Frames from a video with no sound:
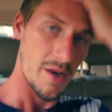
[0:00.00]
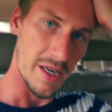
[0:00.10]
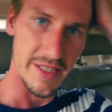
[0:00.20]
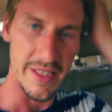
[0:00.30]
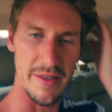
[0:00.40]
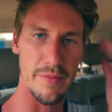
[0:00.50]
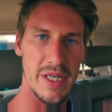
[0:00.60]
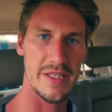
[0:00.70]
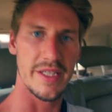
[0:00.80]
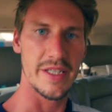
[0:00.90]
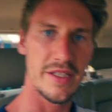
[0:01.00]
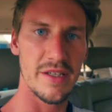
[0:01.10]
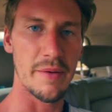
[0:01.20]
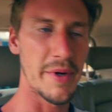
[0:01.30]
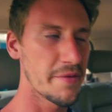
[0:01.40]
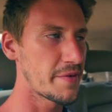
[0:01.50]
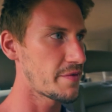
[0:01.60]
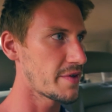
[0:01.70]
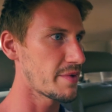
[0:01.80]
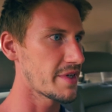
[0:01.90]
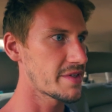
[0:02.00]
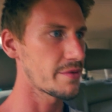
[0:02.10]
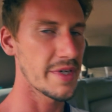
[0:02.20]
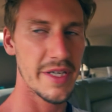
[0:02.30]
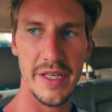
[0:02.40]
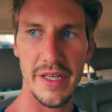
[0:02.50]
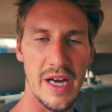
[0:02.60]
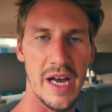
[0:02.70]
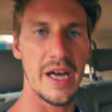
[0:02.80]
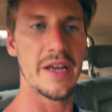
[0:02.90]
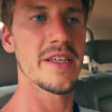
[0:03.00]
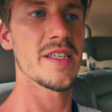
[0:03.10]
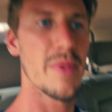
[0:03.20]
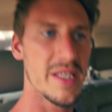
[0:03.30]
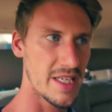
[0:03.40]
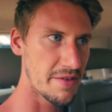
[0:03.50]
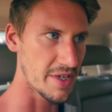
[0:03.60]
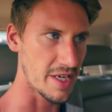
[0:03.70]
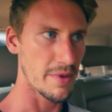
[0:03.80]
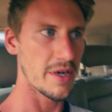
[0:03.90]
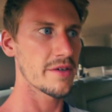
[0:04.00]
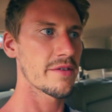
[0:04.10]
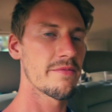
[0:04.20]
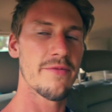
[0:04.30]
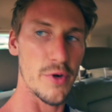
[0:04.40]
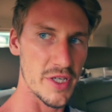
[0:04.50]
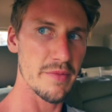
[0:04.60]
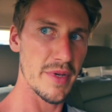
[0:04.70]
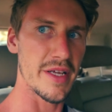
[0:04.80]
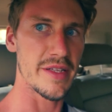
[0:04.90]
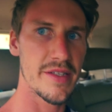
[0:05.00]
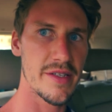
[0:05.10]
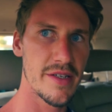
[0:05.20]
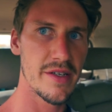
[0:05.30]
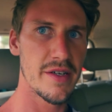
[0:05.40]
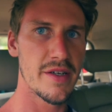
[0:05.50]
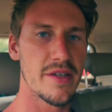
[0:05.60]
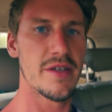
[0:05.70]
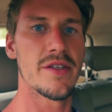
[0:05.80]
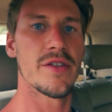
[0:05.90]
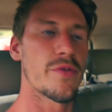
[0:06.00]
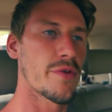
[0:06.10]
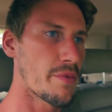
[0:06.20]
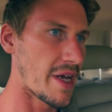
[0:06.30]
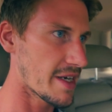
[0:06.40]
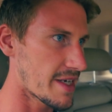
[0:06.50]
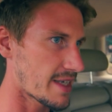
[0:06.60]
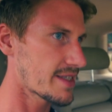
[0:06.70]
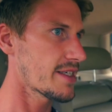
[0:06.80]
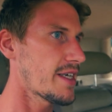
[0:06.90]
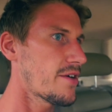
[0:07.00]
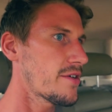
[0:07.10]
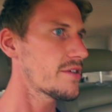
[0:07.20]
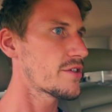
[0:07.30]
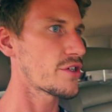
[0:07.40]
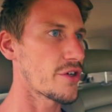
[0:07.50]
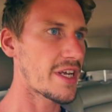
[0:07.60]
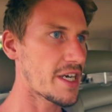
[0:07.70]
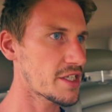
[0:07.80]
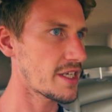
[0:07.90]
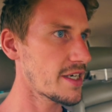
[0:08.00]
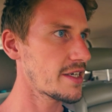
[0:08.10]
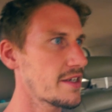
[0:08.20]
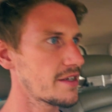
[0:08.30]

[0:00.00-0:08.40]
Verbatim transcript: I said there's a bus station about 15 minutes away and there's a bus leaving in about 14 minutes. So we paid a taxi now to try to catch that.